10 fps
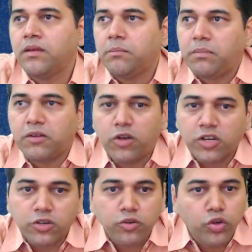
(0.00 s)
But
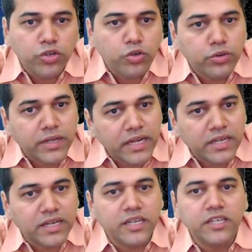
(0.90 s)
what going to get
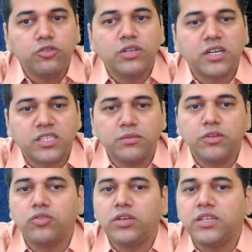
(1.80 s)
credit to the customer is
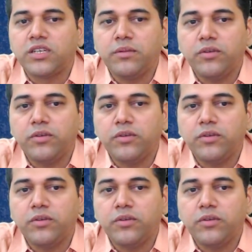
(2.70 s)
only 30 because